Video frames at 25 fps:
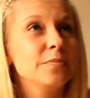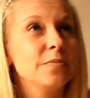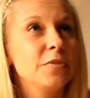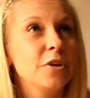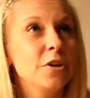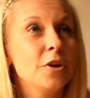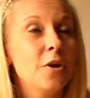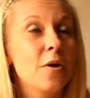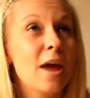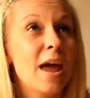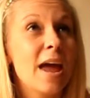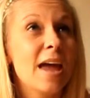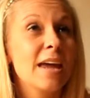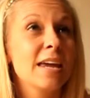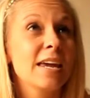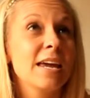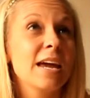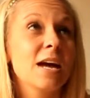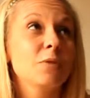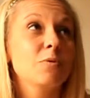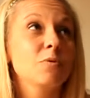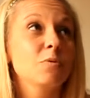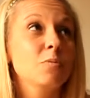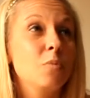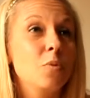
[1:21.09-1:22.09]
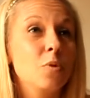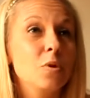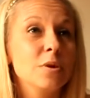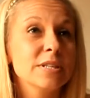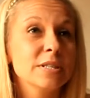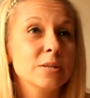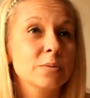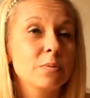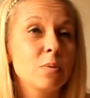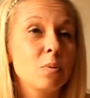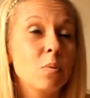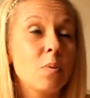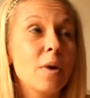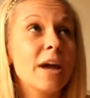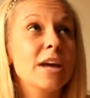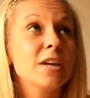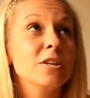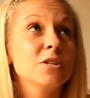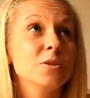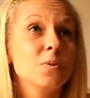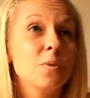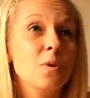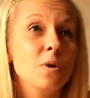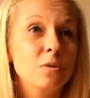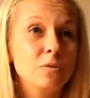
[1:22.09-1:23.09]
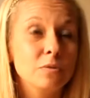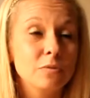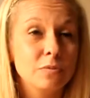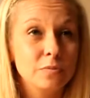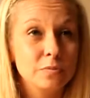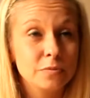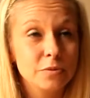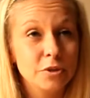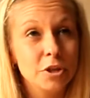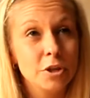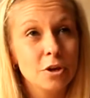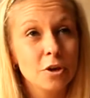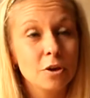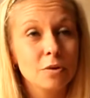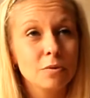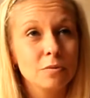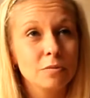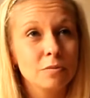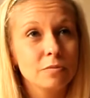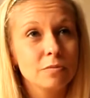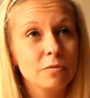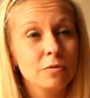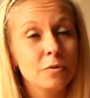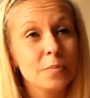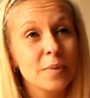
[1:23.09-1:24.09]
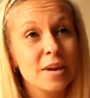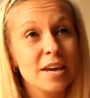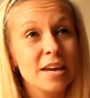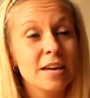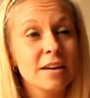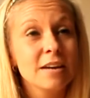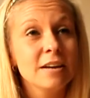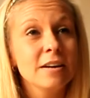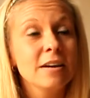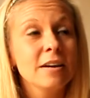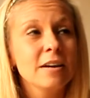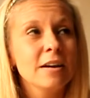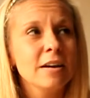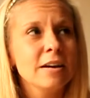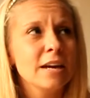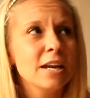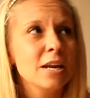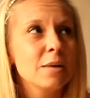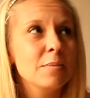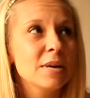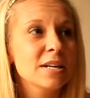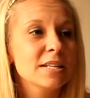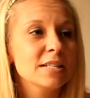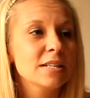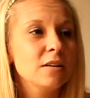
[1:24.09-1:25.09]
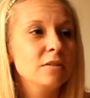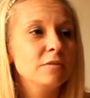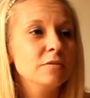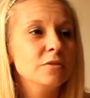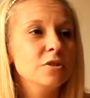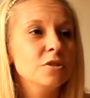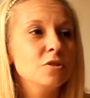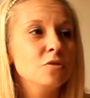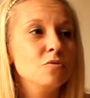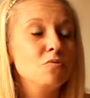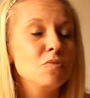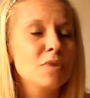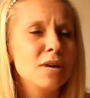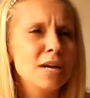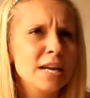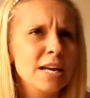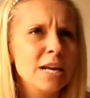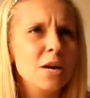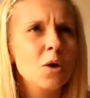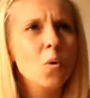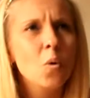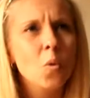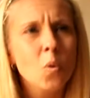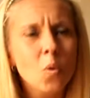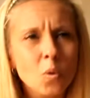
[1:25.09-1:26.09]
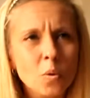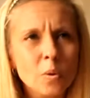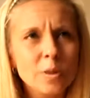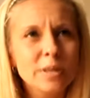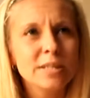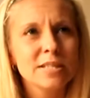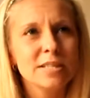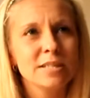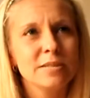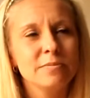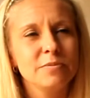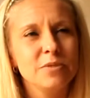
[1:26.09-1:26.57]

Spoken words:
Hanging out with boys that were way too old, for me. Getting myself into really awkward,